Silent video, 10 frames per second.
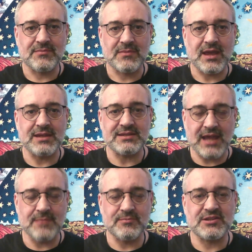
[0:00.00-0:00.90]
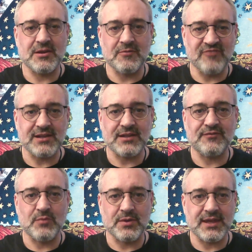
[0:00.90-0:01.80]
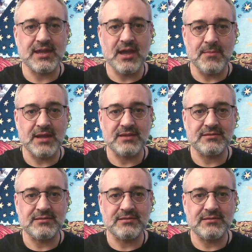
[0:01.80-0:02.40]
And it's empty and ready for when they come in.